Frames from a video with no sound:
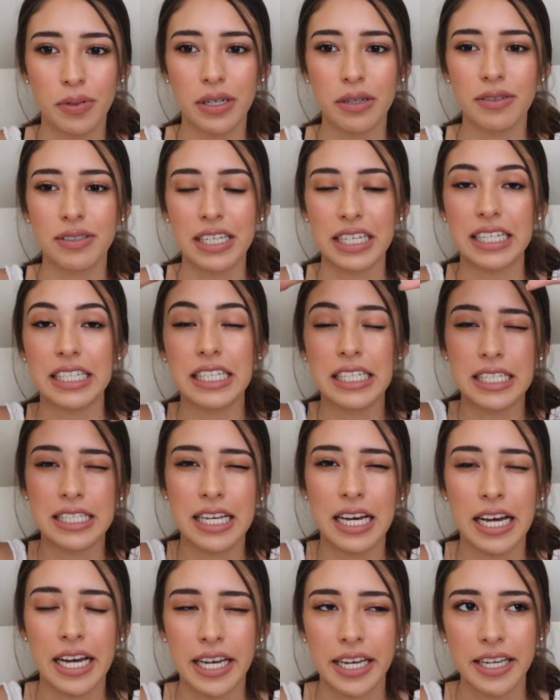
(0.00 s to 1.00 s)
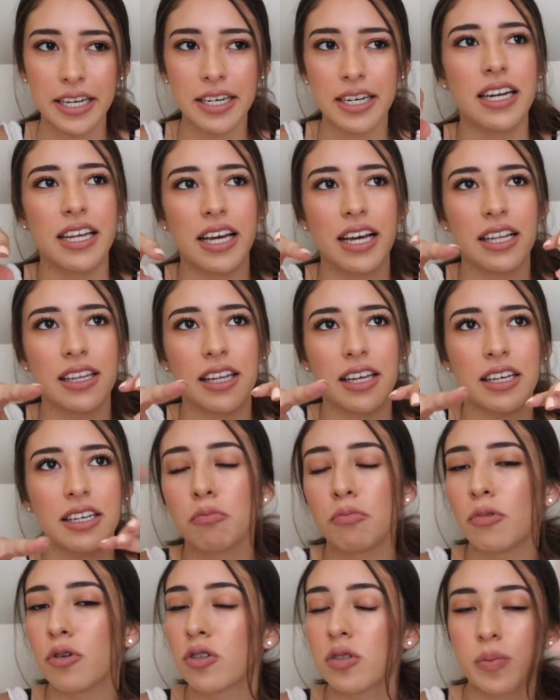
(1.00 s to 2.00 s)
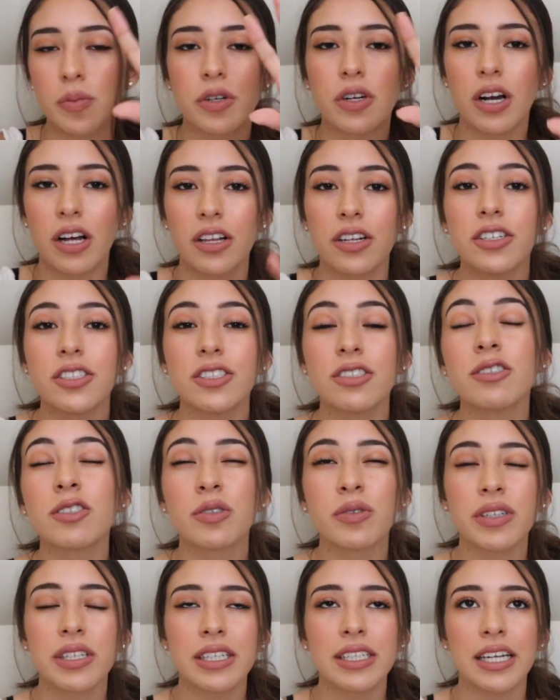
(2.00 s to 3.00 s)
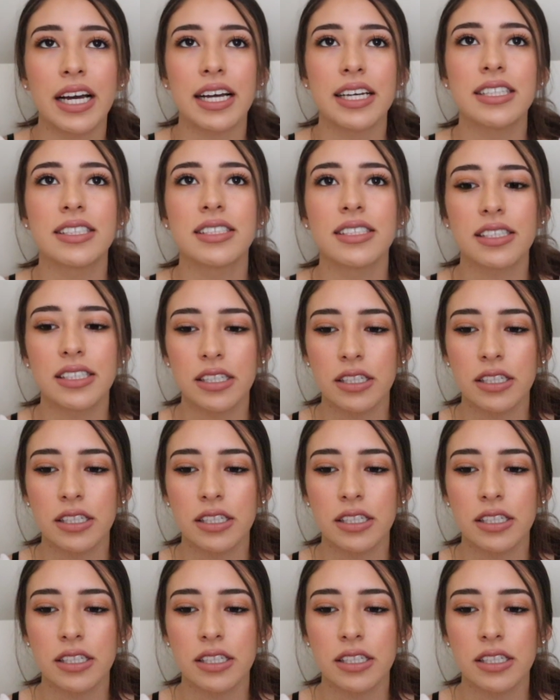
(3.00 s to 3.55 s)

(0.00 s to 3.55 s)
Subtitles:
but it was like a design, and it had like multiple colors, and it was really nice,